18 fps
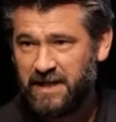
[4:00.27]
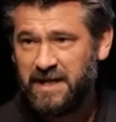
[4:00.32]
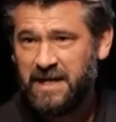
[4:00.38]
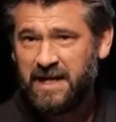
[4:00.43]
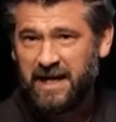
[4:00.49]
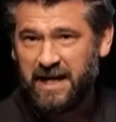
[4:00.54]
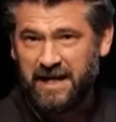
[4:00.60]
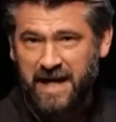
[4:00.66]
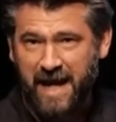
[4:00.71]

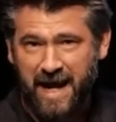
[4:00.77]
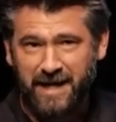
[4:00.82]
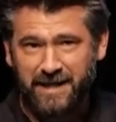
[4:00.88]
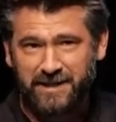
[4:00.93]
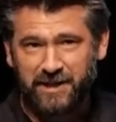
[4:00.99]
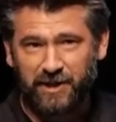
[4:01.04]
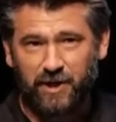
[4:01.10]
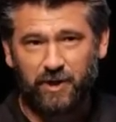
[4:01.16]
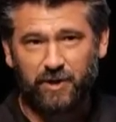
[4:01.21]
Enhance the
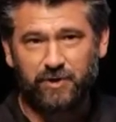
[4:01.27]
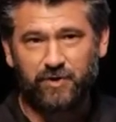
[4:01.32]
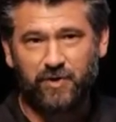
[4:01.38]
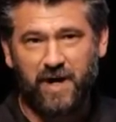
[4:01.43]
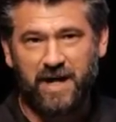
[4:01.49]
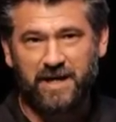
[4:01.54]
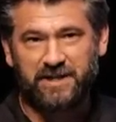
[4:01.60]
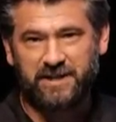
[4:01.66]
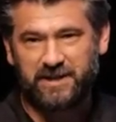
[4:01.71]

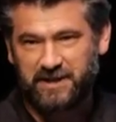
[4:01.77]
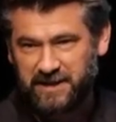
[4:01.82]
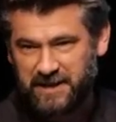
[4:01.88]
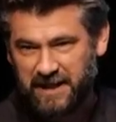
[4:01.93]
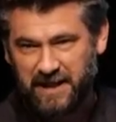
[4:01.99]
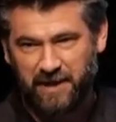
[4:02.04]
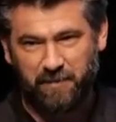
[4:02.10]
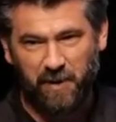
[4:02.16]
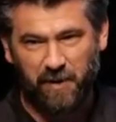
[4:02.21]
contrast, see the
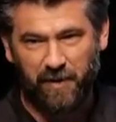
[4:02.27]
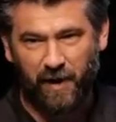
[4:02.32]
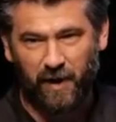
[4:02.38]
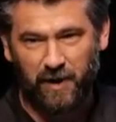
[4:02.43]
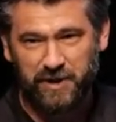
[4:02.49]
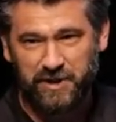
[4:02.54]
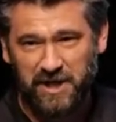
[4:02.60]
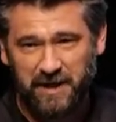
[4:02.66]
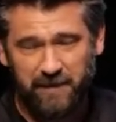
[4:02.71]

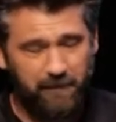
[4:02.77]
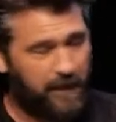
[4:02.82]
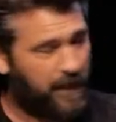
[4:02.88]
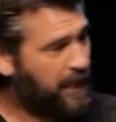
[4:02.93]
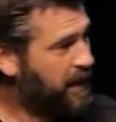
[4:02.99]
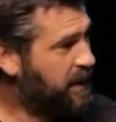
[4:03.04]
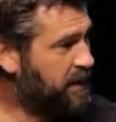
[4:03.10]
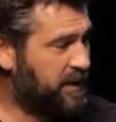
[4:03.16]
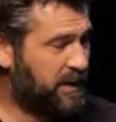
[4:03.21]
pathology.
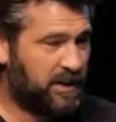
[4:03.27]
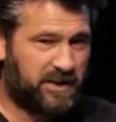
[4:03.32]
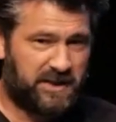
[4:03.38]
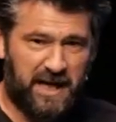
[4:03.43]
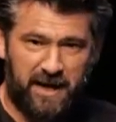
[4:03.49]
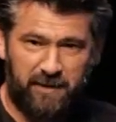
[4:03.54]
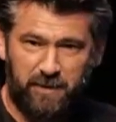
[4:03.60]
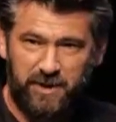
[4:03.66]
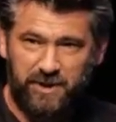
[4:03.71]
Same
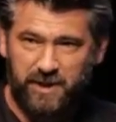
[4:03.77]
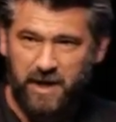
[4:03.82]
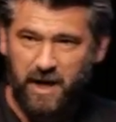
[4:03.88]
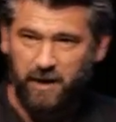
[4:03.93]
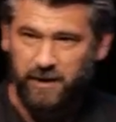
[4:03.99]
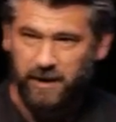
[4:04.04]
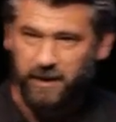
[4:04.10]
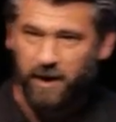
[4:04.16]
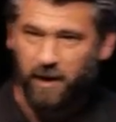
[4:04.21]
as, you know, you
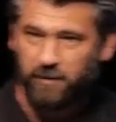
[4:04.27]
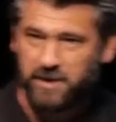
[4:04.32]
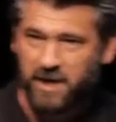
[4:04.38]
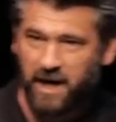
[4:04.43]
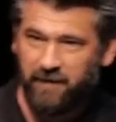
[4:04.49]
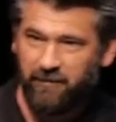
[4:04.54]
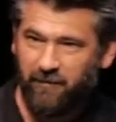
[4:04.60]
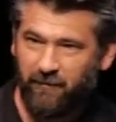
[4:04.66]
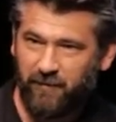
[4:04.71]
go
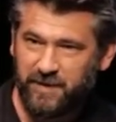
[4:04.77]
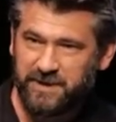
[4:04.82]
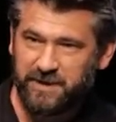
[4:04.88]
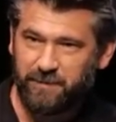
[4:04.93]
diving for some